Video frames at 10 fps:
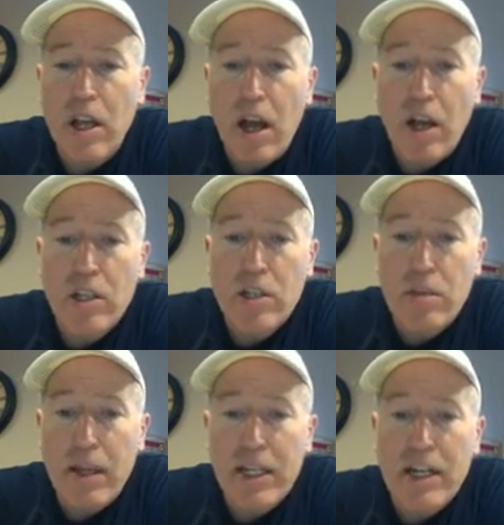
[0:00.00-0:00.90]
as
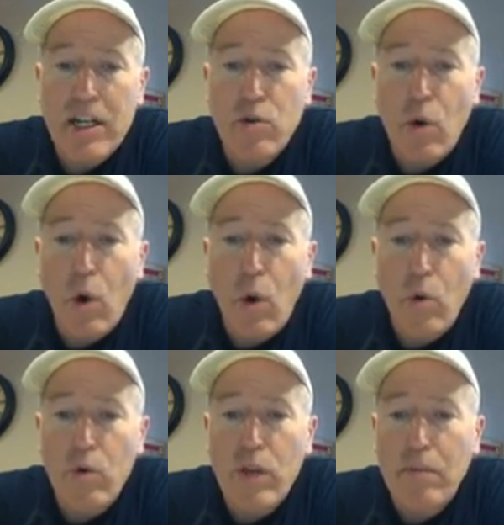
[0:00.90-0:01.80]
making it into a
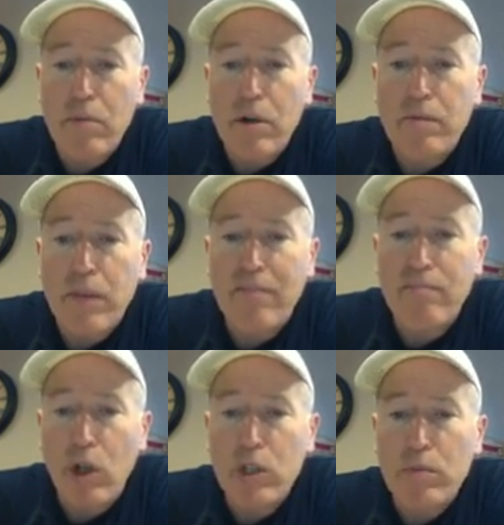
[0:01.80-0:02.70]
whole number. I've
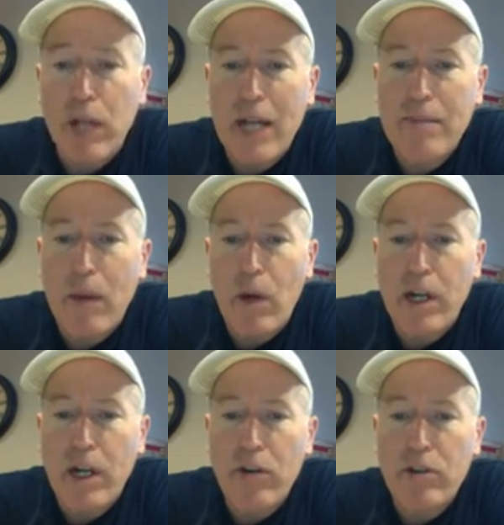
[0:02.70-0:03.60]
multiplied it by
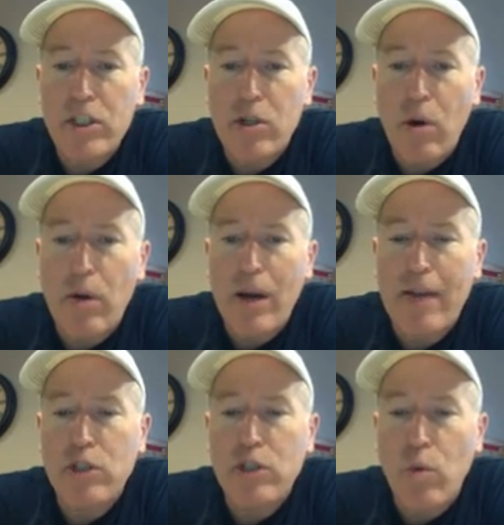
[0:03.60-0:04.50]
100, so now I
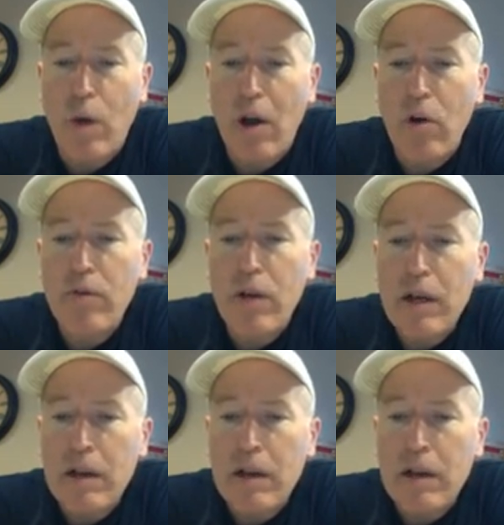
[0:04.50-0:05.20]
have 12.